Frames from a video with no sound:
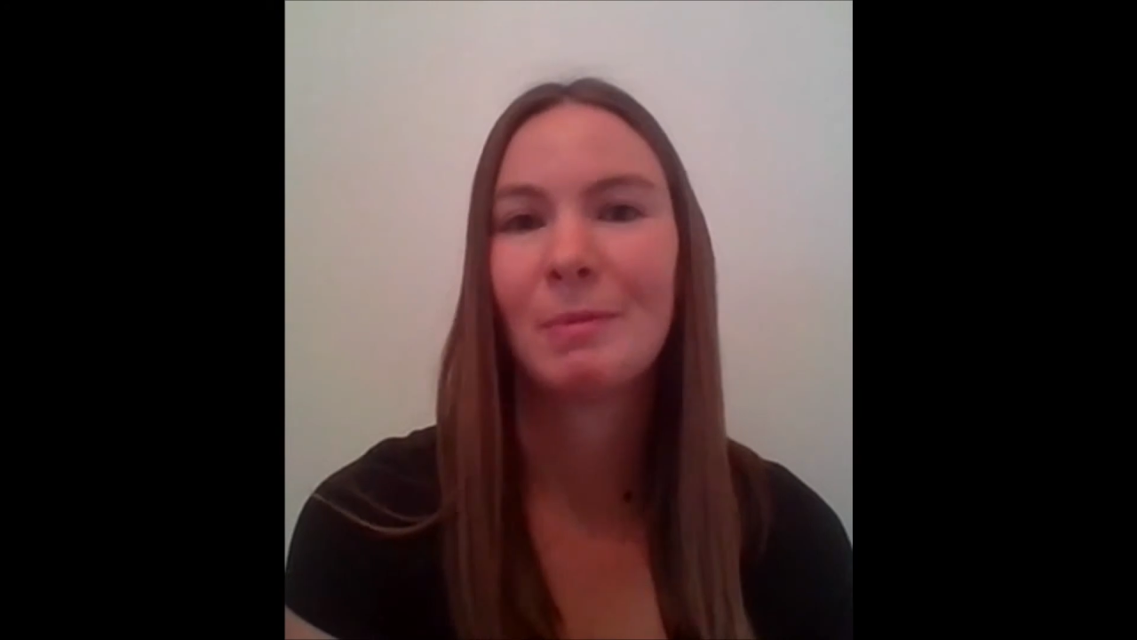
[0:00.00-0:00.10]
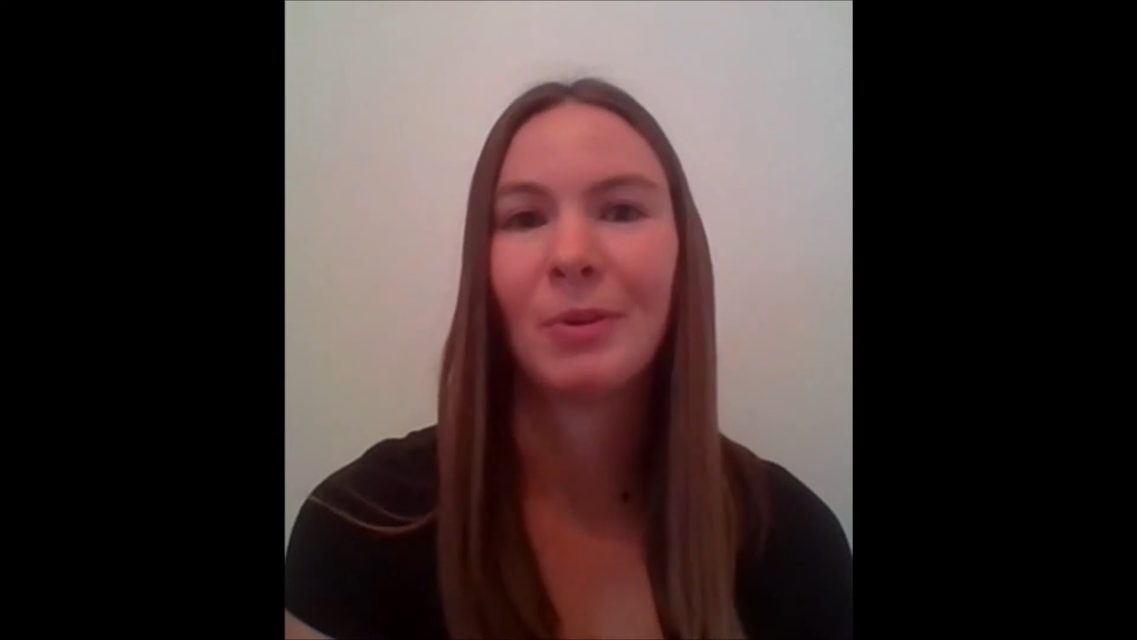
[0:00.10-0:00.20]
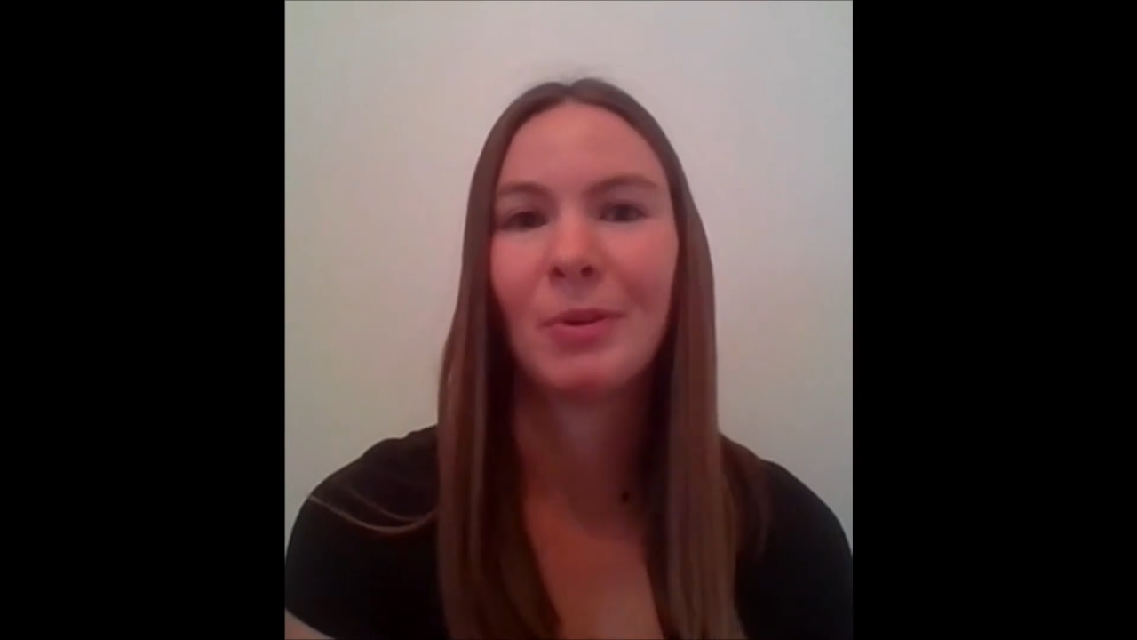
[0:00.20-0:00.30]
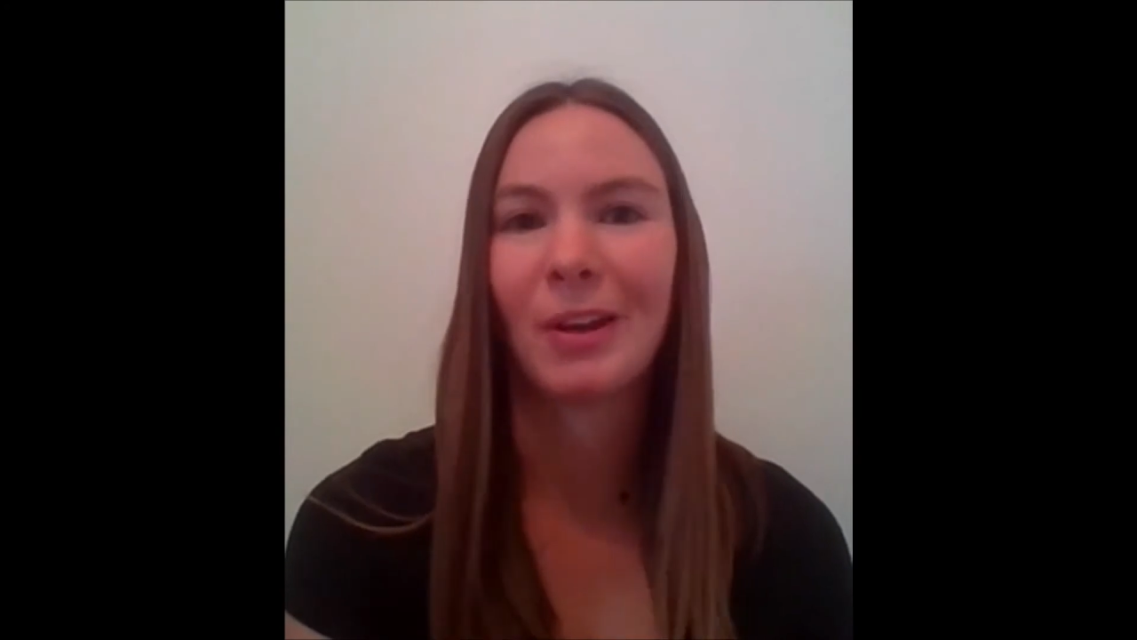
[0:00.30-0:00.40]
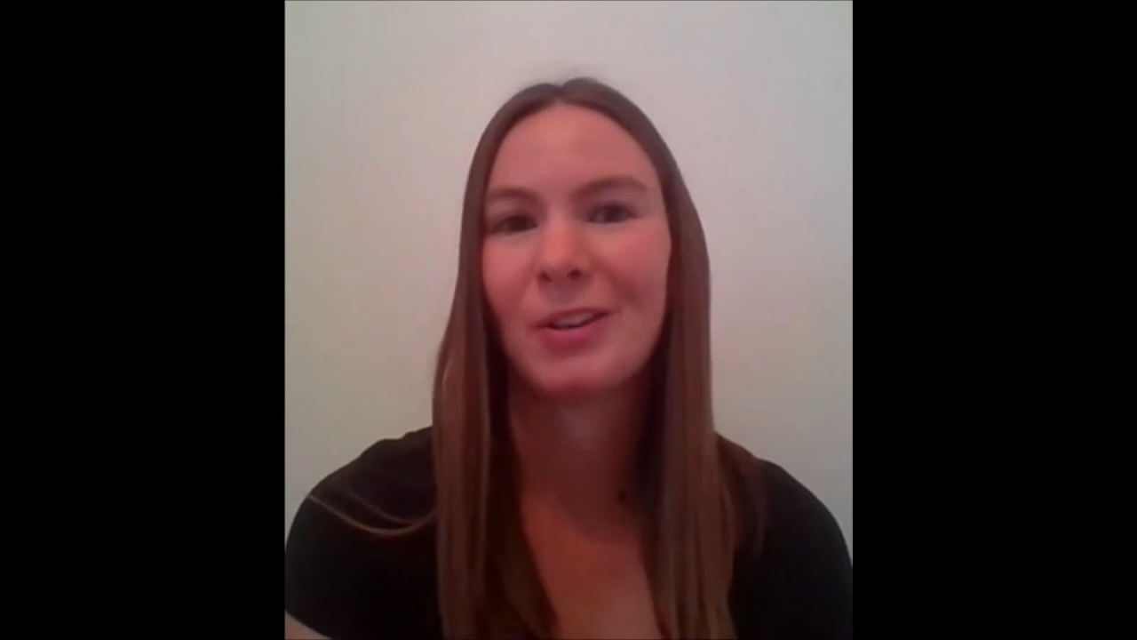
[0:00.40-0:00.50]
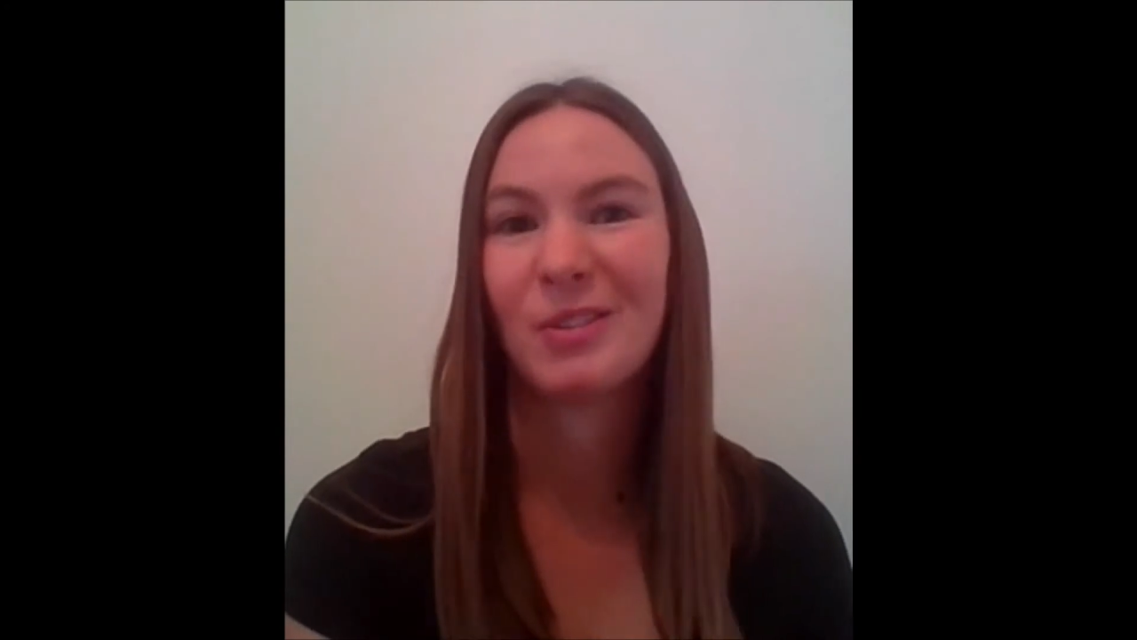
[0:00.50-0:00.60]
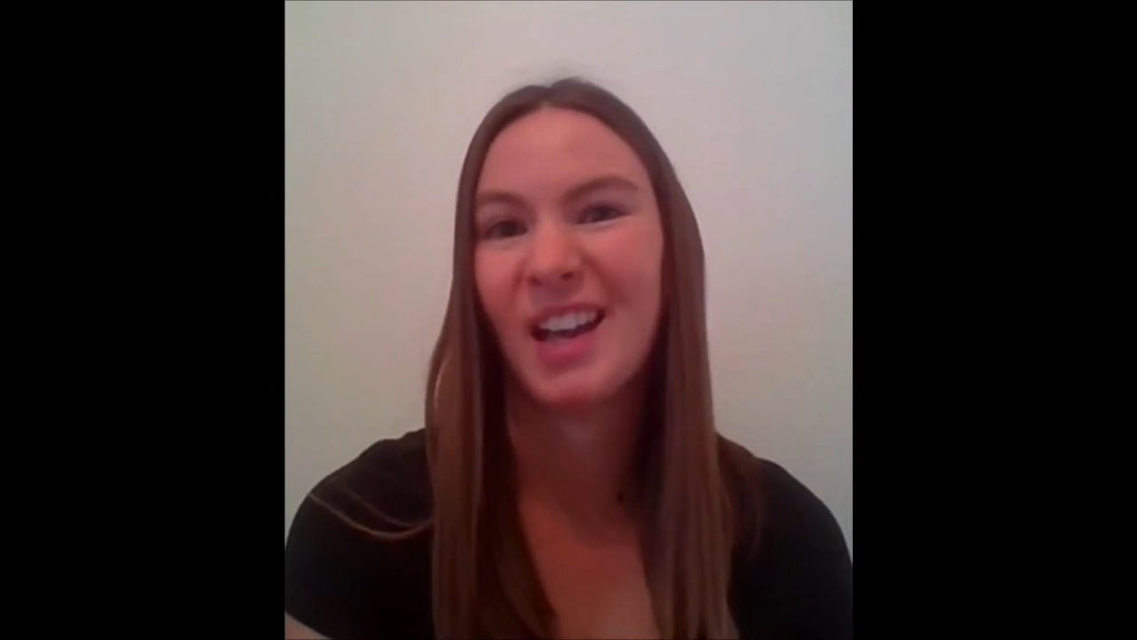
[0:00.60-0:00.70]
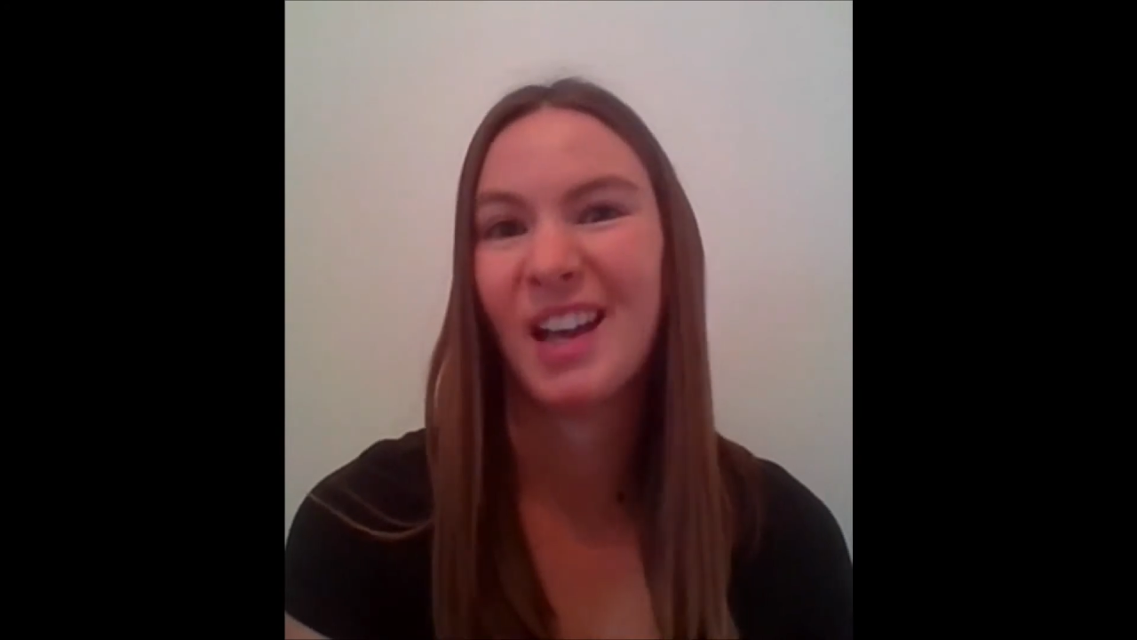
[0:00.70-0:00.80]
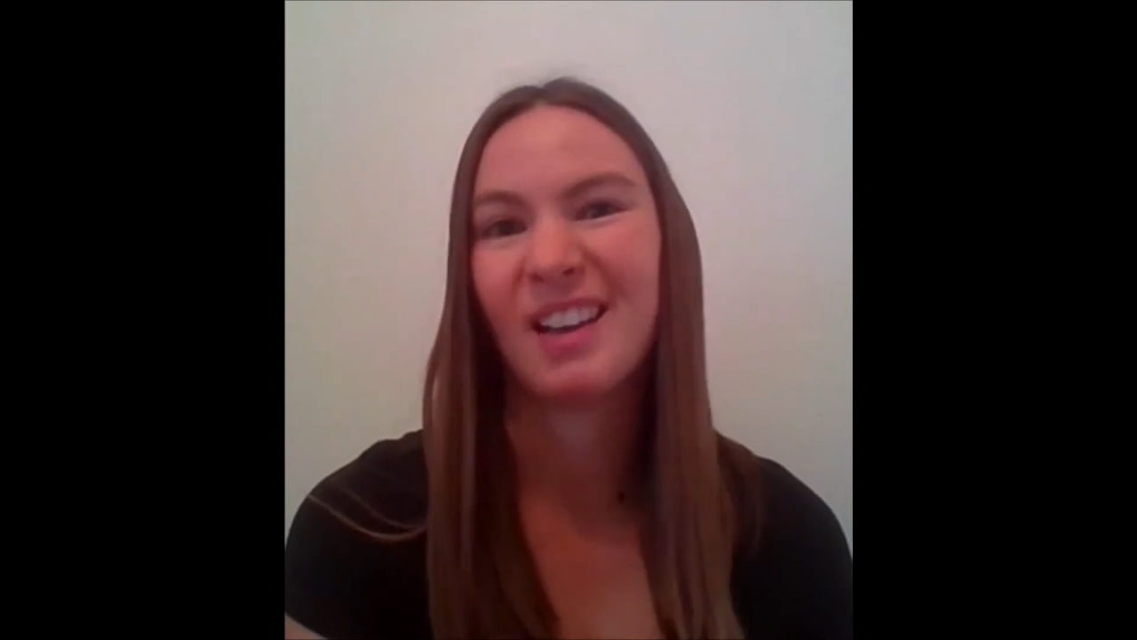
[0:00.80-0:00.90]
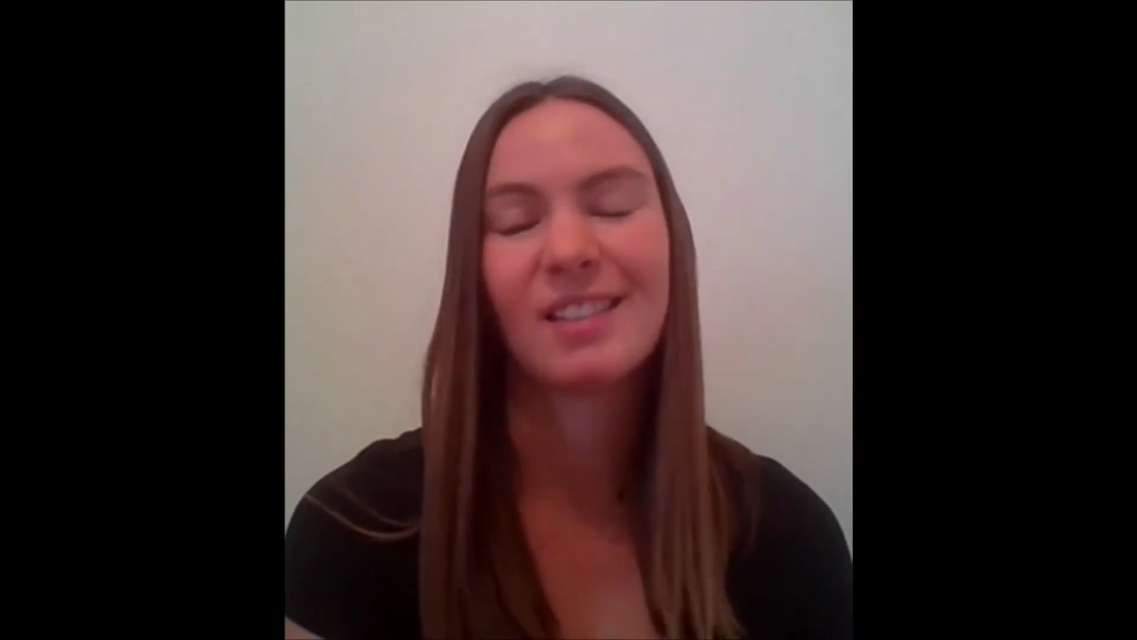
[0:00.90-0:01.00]
a bit more like your
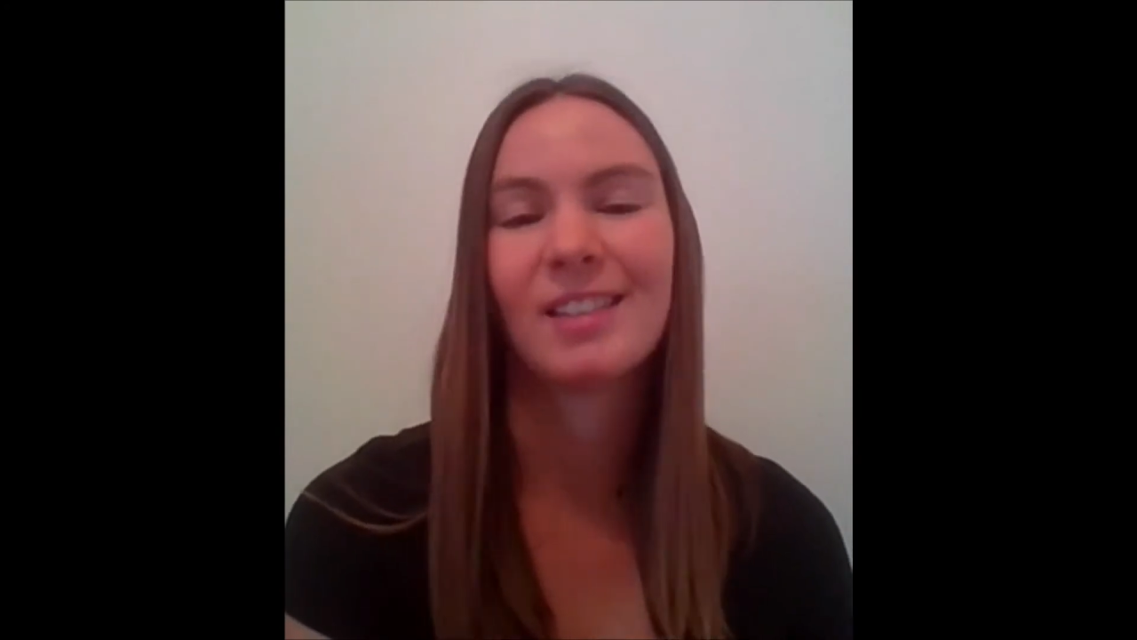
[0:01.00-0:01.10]
dad.